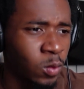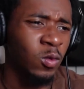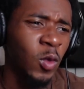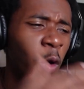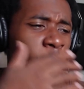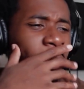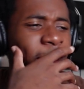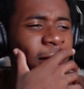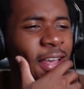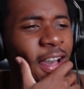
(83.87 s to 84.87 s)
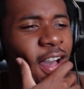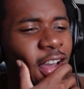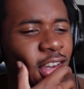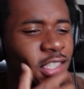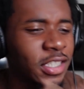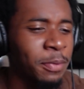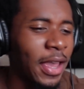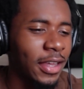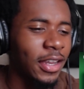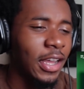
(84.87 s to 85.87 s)
Oh my God. Smack
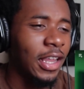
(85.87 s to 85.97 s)
a nigga like